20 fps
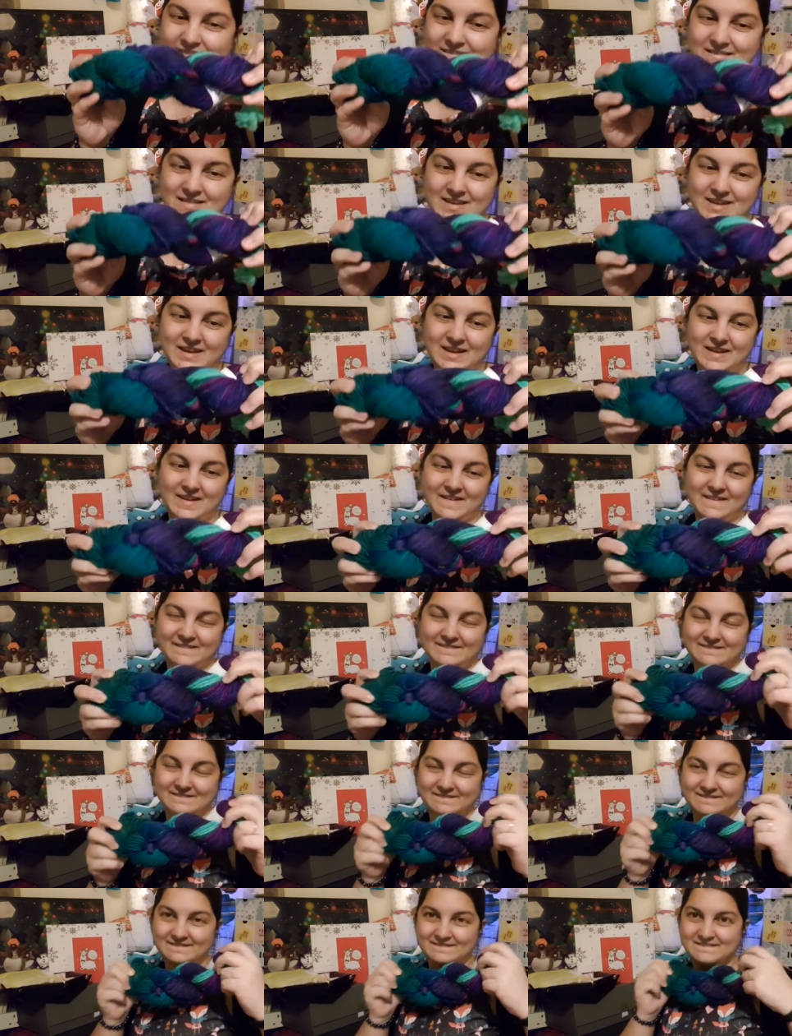Yeah.
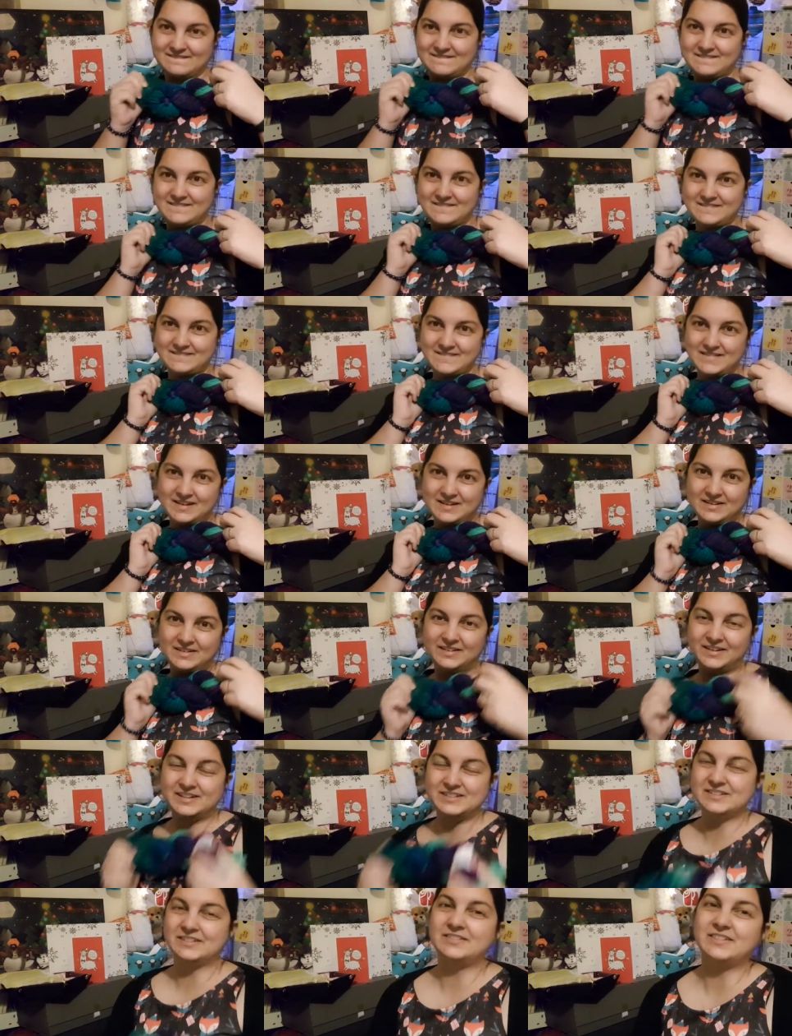
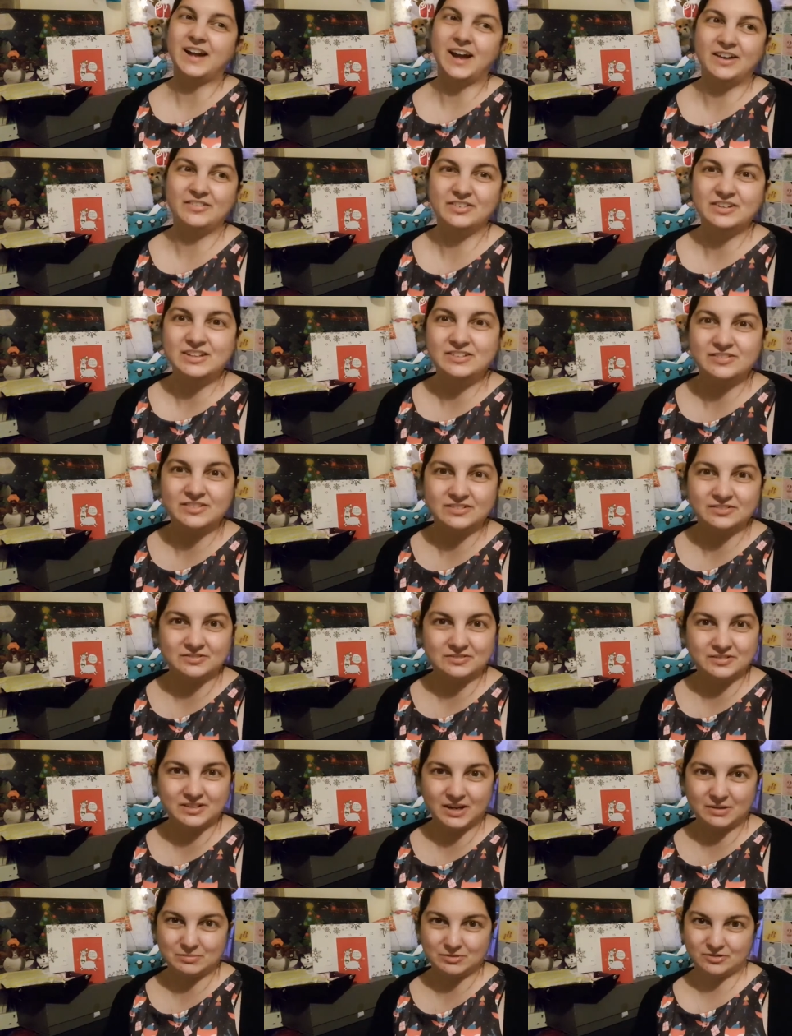I don't have anything from
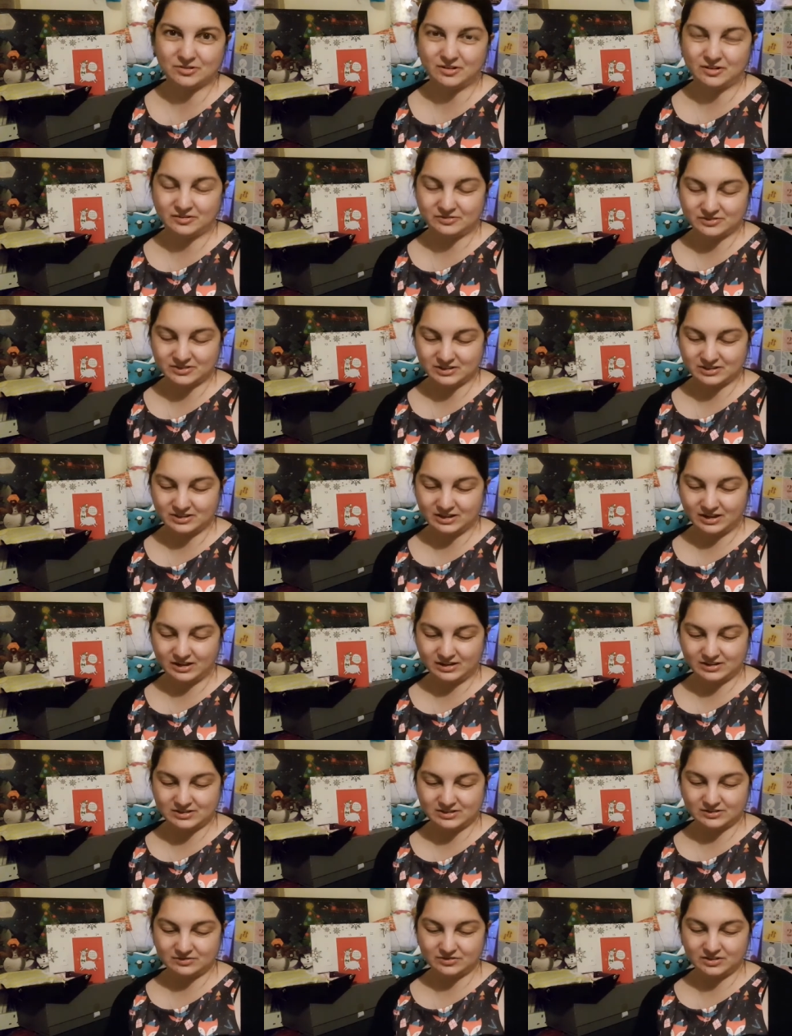Gamer Crafting yet, I
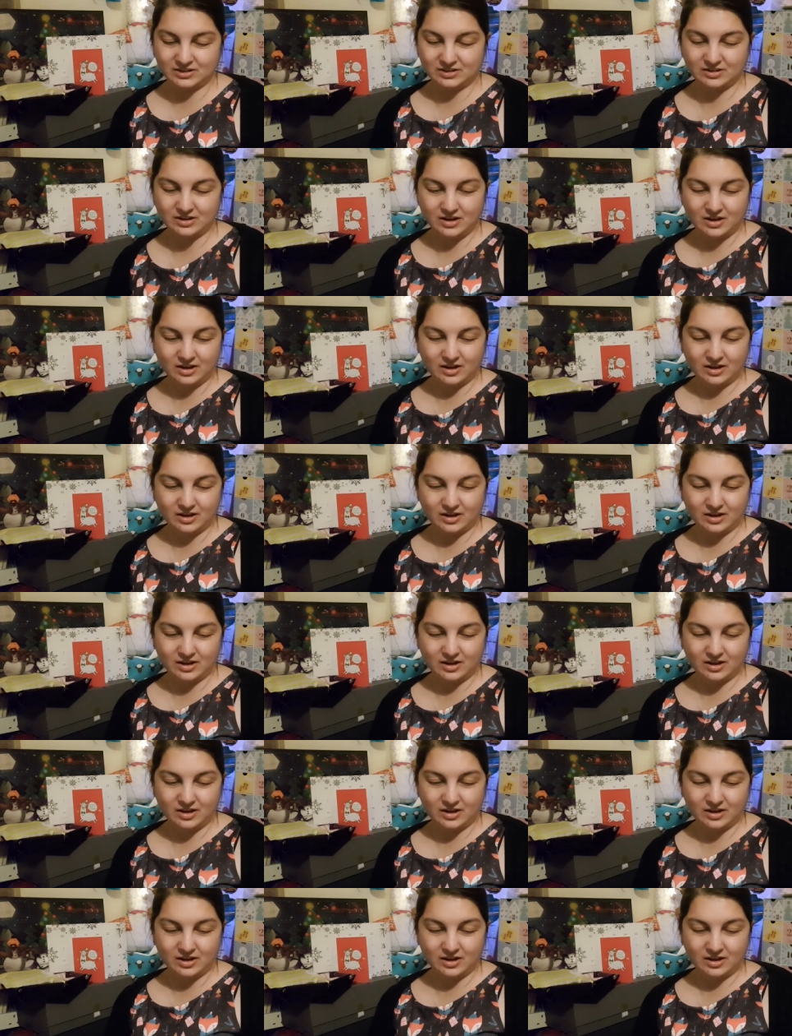don't think.